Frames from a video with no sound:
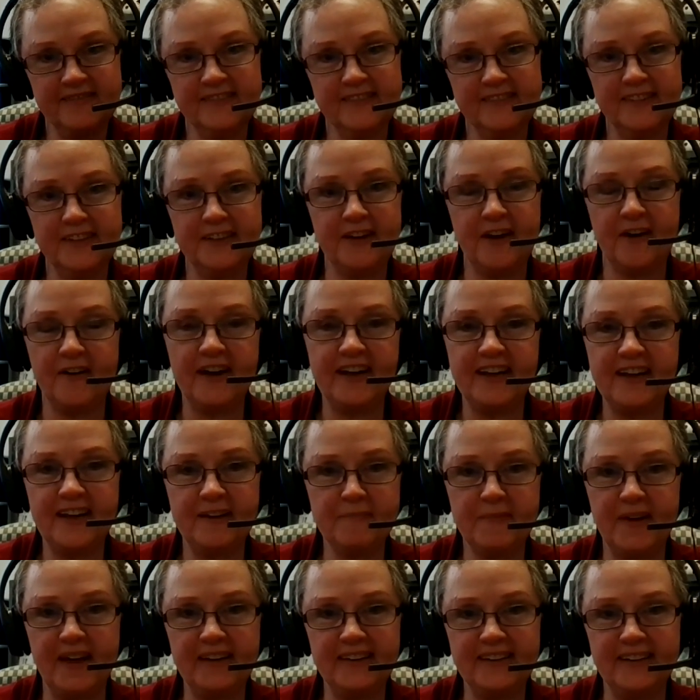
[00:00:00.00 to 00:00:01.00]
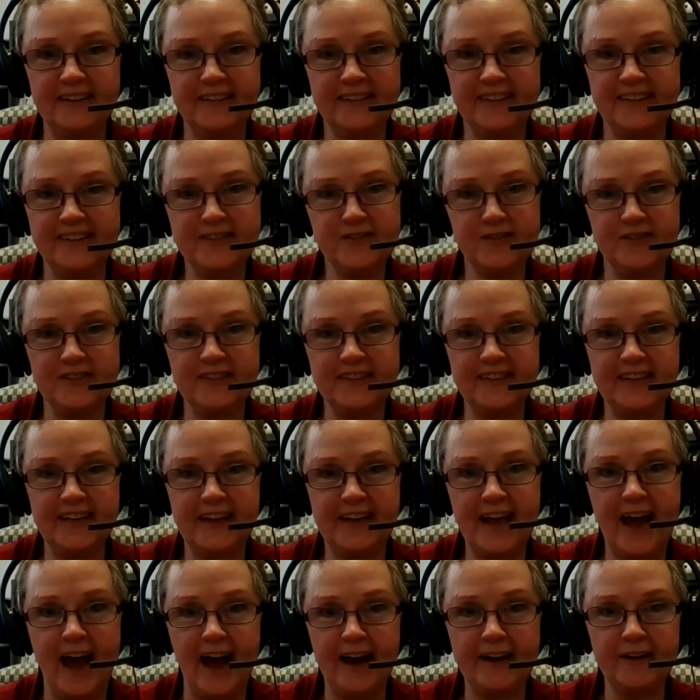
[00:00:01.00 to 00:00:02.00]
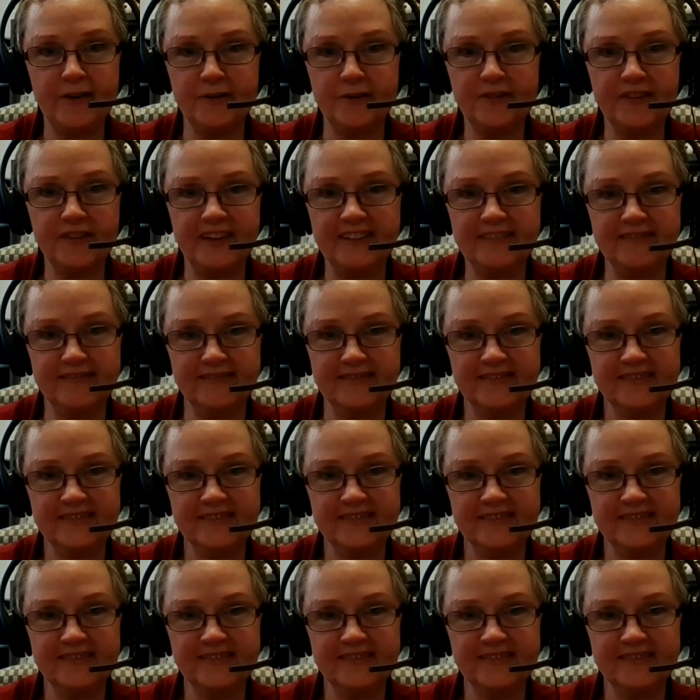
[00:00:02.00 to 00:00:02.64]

you know I can't make decisions any higher than